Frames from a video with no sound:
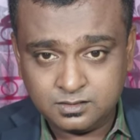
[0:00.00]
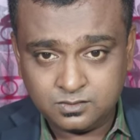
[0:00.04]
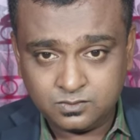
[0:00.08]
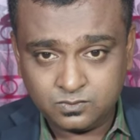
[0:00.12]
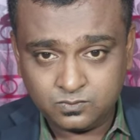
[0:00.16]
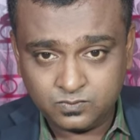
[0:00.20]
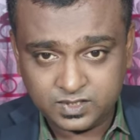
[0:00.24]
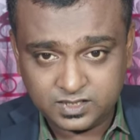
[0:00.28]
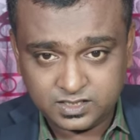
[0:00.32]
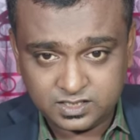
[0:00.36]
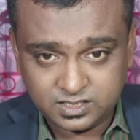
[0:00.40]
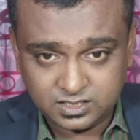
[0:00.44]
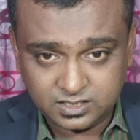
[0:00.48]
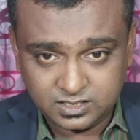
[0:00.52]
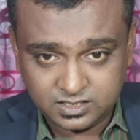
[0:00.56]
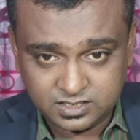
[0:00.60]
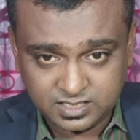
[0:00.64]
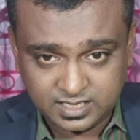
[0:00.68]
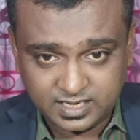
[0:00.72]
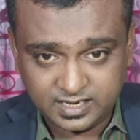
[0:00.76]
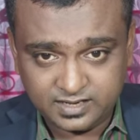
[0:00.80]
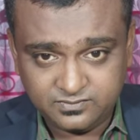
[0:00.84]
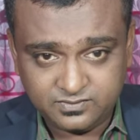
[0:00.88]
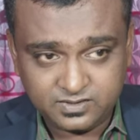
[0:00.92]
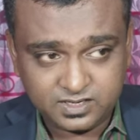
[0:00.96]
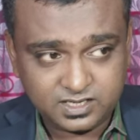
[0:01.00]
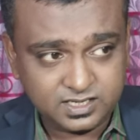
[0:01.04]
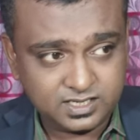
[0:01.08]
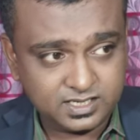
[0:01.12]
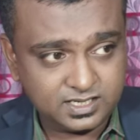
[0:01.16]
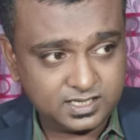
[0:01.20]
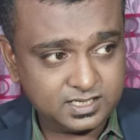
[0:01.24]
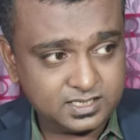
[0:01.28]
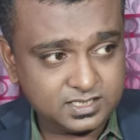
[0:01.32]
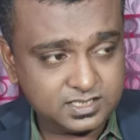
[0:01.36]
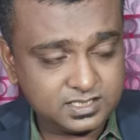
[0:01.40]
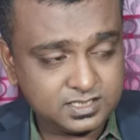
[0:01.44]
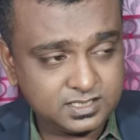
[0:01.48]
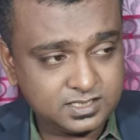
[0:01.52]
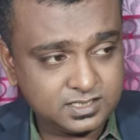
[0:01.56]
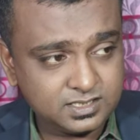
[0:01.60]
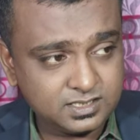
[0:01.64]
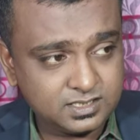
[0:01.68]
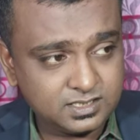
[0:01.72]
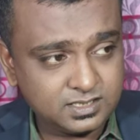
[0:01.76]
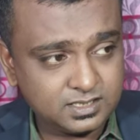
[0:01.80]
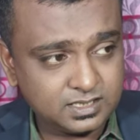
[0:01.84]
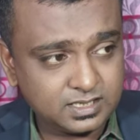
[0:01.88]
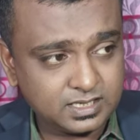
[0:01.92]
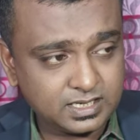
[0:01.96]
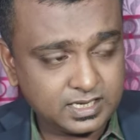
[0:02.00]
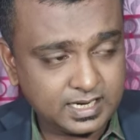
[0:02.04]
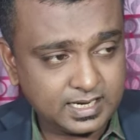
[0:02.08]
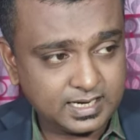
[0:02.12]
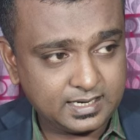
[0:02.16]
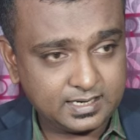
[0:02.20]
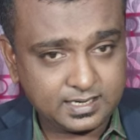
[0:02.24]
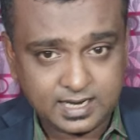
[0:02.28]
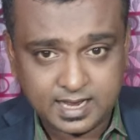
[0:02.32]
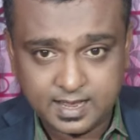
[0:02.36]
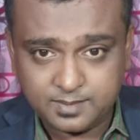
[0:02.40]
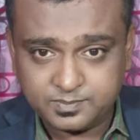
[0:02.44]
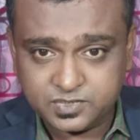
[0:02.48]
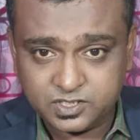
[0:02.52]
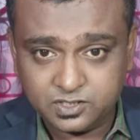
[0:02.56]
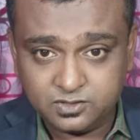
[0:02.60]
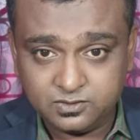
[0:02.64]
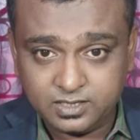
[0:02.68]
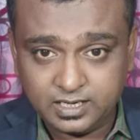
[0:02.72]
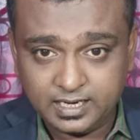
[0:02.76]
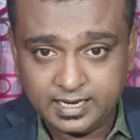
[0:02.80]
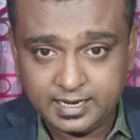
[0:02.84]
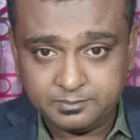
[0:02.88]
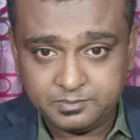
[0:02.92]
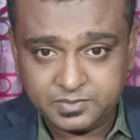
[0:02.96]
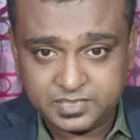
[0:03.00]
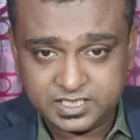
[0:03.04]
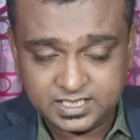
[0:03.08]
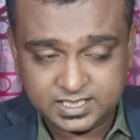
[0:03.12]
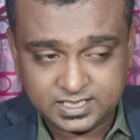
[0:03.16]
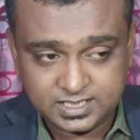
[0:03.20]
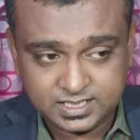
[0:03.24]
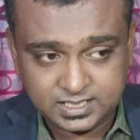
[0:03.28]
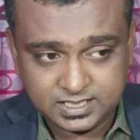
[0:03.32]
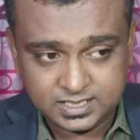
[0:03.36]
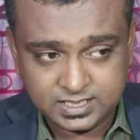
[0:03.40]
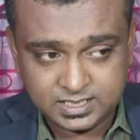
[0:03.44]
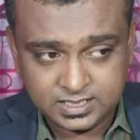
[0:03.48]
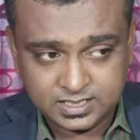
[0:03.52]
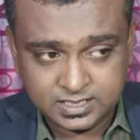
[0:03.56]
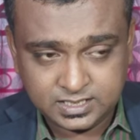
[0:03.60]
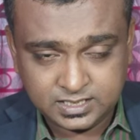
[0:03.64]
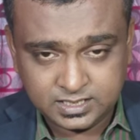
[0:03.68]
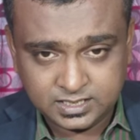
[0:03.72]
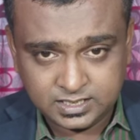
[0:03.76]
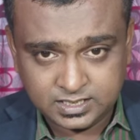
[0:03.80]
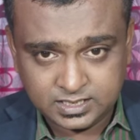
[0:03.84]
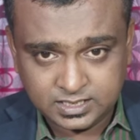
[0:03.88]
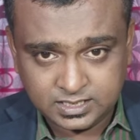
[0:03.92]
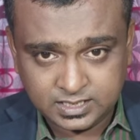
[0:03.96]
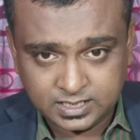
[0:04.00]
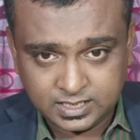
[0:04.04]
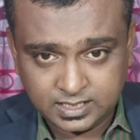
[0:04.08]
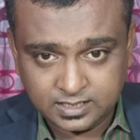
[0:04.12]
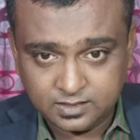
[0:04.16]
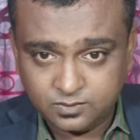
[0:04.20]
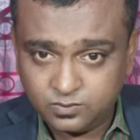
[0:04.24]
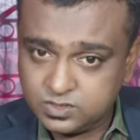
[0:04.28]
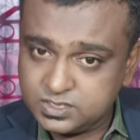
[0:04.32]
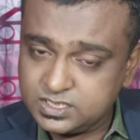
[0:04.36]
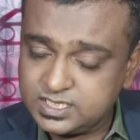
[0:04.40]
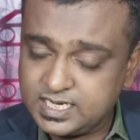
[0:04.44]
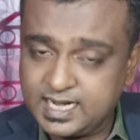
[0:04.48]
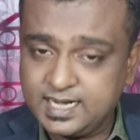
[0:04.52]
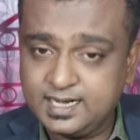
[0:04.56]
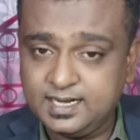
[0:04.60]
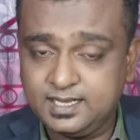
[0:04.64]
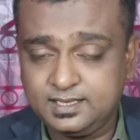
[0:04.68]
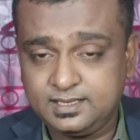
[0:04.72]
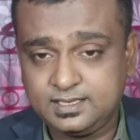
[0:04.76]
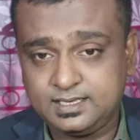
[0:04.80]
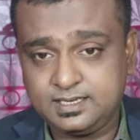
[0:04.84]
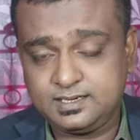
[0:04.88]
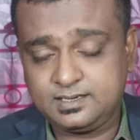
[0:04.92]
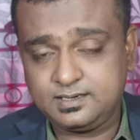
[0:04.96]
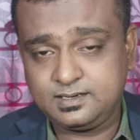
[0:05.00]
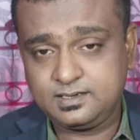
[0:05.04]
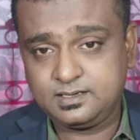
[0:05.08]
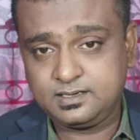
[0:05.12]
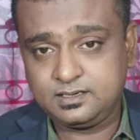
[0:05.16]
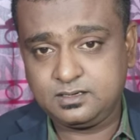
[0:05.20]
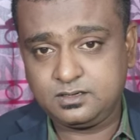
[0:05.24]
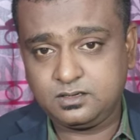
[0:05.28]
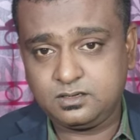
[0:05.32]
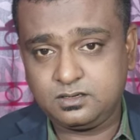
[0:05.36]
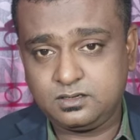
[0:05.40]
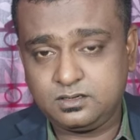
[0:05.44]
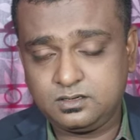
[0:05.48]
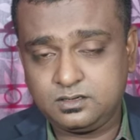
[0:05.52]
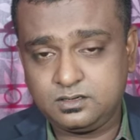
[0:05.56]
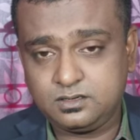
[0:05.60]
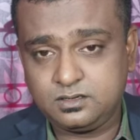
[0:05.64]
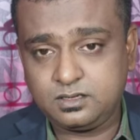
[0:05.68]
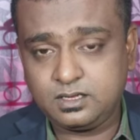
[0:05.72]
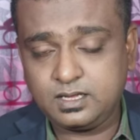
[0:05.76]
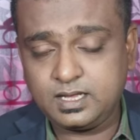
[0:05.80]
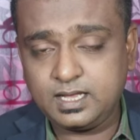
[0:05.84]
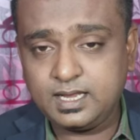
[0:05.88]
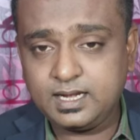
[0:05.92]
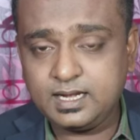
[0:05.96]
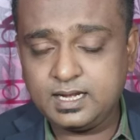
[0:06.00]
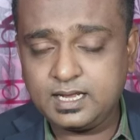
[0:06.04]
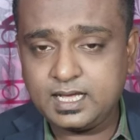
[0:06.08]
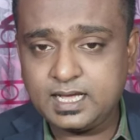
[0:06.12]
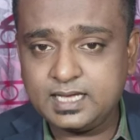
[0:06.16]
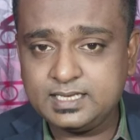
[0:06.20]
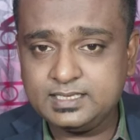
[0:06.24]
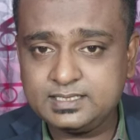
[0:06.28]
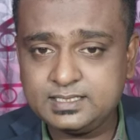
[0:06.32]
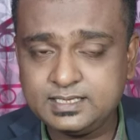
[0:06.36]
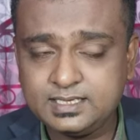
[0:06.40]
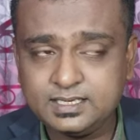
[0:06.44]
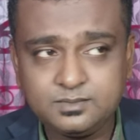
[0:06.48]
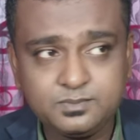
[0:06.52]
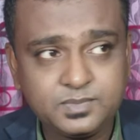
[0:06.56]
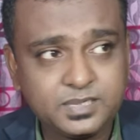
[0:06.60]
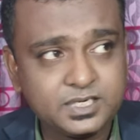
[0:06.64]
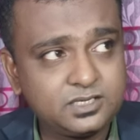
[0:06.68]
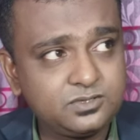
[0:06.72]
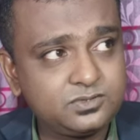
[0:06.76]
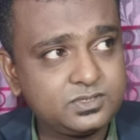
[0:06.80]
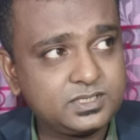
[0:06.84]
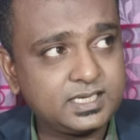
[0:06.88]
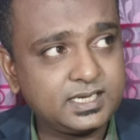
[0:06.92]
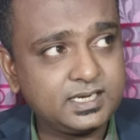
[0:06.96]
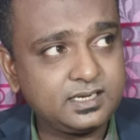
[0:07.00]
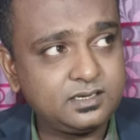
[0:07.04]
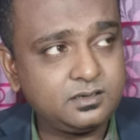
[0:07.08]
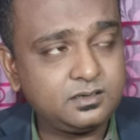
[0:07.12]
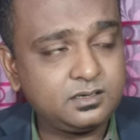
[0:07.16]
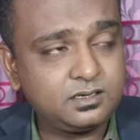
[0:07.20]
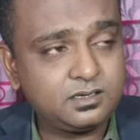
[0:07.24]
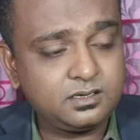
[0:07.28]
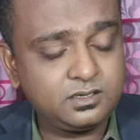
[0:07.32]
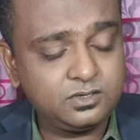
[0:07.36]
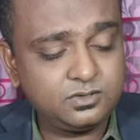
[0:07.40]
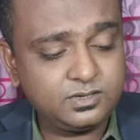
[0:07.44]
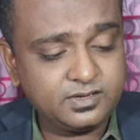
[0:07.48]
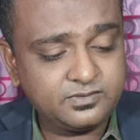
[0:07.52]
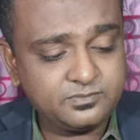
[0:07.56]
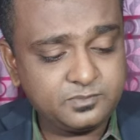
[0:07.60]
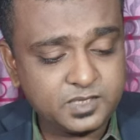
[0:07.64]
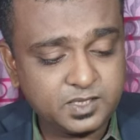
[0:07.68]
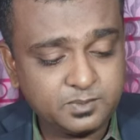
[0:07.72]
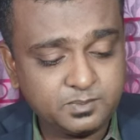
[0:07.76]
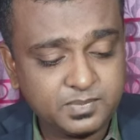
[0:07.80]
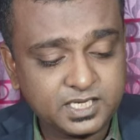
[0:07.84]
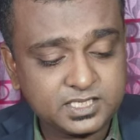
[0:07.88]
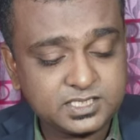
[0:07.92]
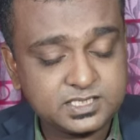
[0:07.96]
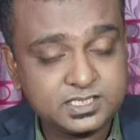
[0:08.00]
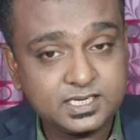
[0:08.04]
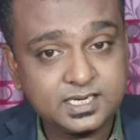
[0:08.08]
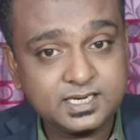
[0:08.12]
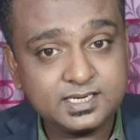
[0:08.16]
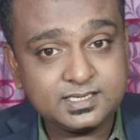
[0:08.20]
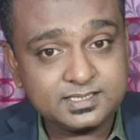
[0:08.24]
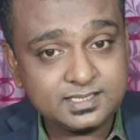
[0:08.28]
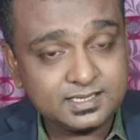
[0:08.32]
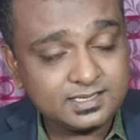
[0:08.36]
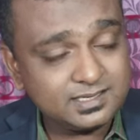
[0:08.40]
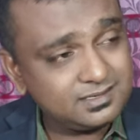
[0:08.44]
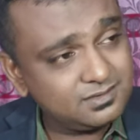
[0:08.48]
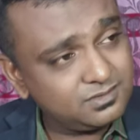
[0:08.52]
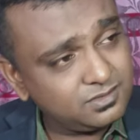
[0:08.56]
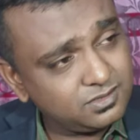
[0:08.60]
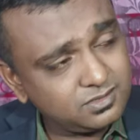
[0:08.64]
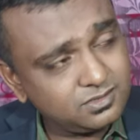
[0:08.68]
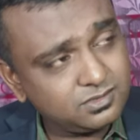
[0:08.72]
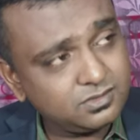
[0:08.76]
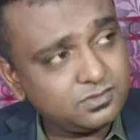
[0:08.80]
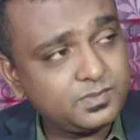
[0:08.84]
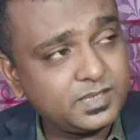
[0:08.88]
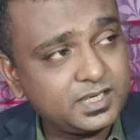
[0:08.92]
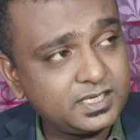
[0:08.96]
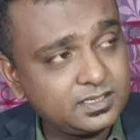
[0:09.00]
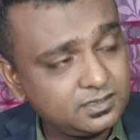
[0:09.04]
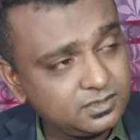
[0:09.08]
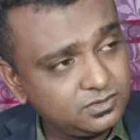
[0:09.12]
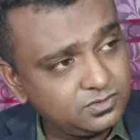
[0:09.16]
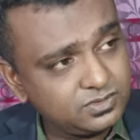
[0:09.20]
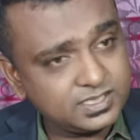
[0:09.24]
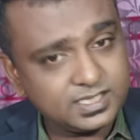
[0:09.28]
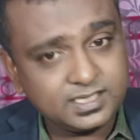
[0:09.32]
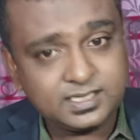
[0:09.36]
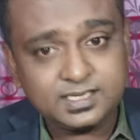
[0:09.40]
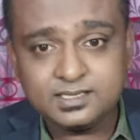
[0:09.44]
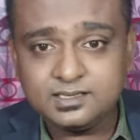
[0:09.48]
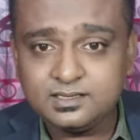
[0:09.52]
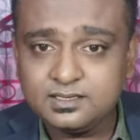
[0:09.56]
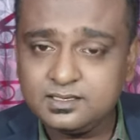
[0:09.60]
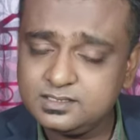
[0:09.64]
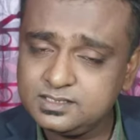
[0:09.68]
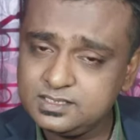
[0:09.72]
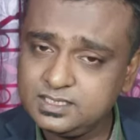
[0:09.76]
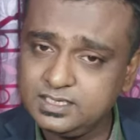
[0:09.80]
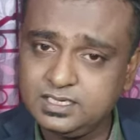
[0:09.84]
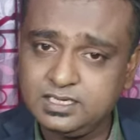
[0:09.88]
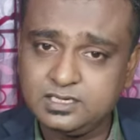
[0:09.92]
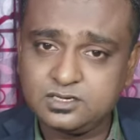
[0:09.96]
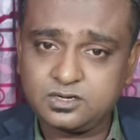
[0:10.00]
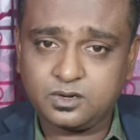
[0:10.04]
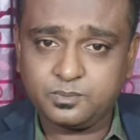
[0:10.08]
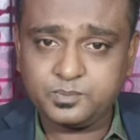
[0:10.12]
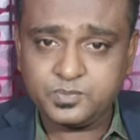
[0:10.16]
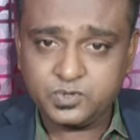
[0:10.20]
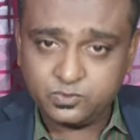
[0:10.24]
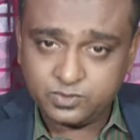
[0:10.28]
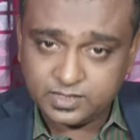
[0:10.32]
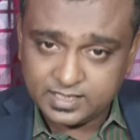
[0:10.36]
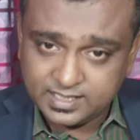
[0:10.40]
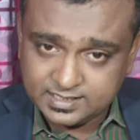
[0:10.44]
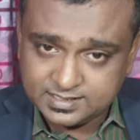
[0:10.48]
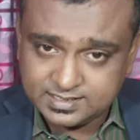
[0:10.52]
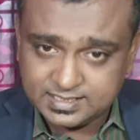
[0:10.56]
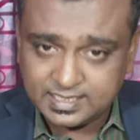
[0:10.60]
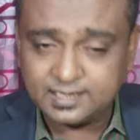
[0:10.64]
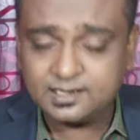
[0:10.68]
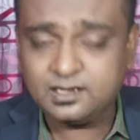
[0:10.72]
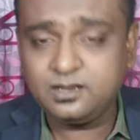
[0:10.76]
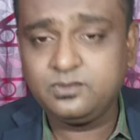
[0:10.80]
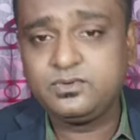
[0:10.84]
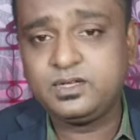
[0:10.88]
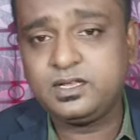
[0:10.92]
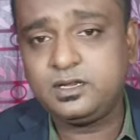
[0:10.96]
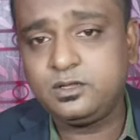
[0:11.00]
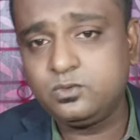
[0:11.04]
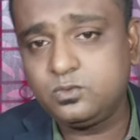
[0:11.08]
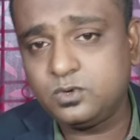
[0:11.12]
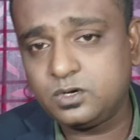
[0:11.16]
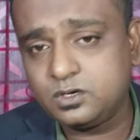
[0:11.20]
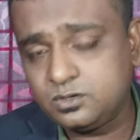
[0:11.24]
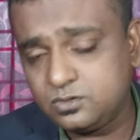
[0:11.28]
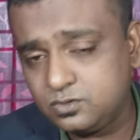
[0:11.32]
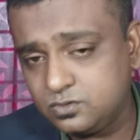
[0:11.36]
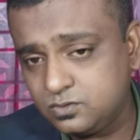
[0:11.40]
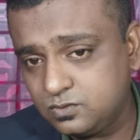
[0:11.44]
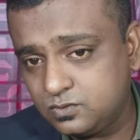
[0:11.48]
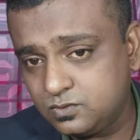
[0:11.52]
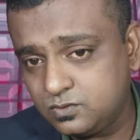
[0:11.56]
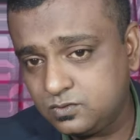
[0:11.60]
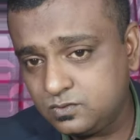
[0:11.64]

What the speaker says: with a driver in it and absolutely empty. And was standing there. And I said, but you said, you give me a bus ticket. He said, no, but you sit in this, he'll drop you exactly where you want to be.